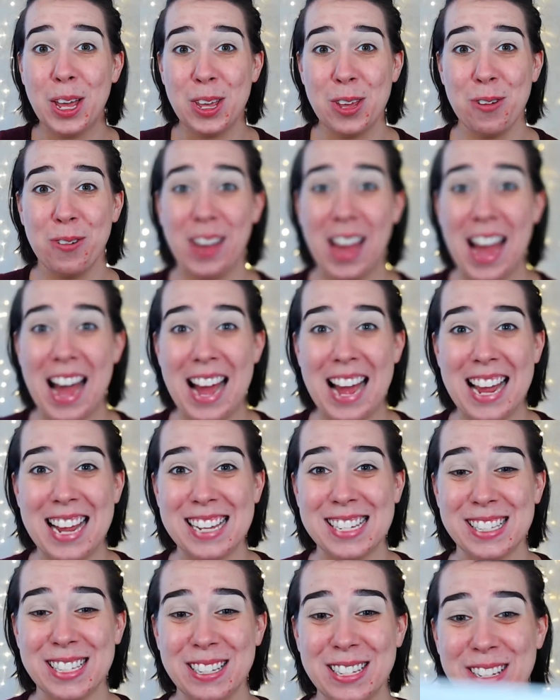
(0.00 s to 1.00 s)
You
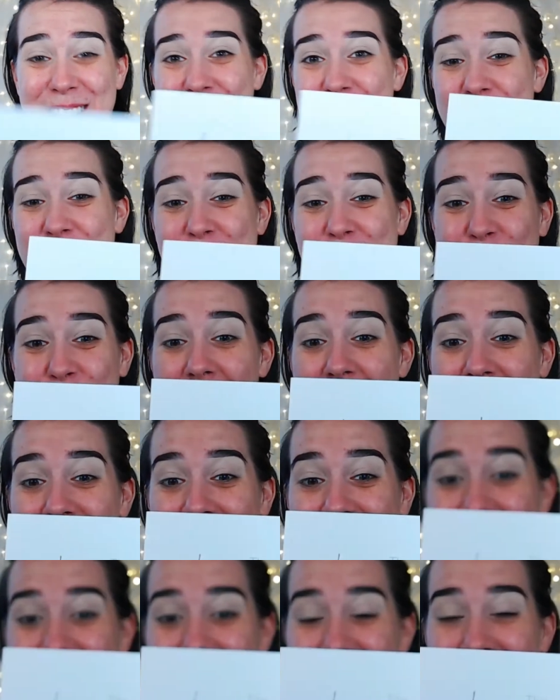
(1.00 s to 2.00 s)
guys, she's
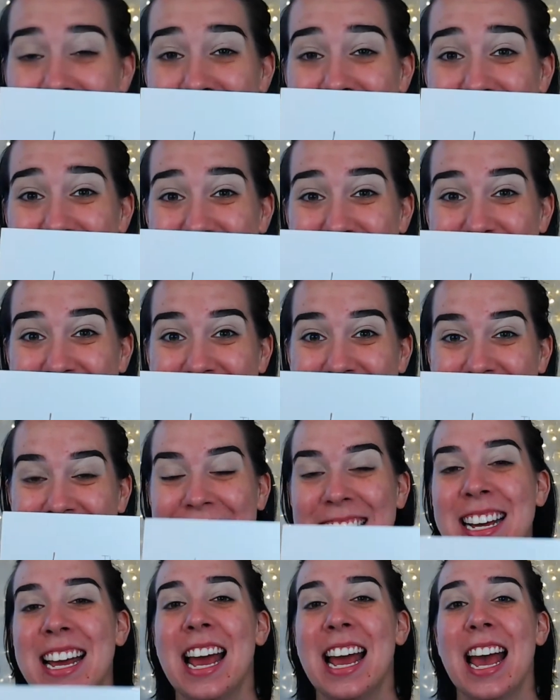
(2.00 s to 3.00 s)
finally here.
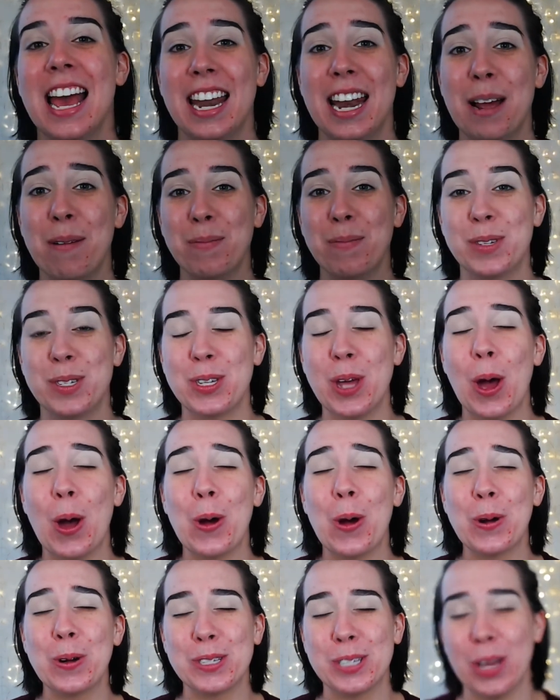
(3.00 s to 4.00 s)
And I'm
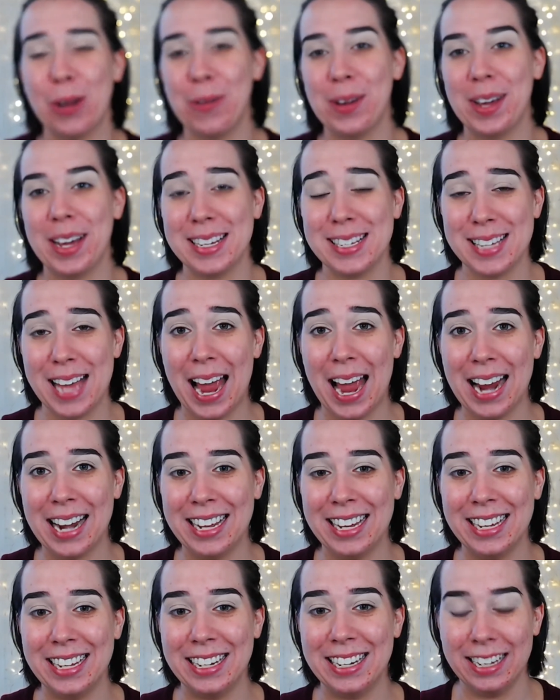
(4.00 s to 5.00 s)
so
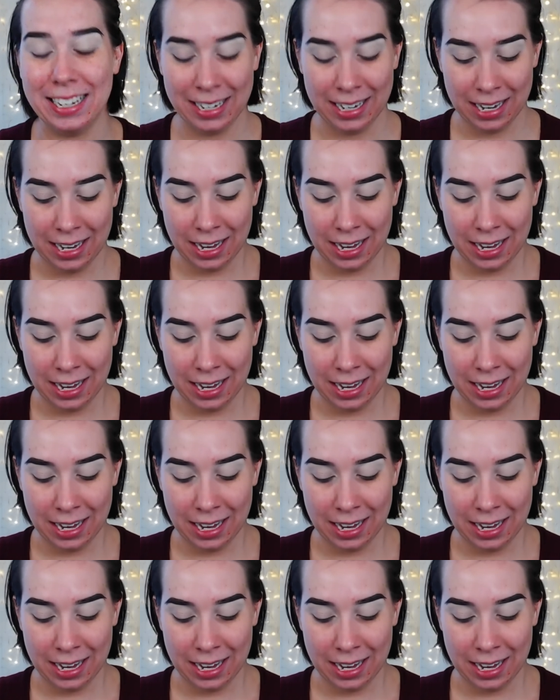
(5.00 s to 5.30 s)
excited.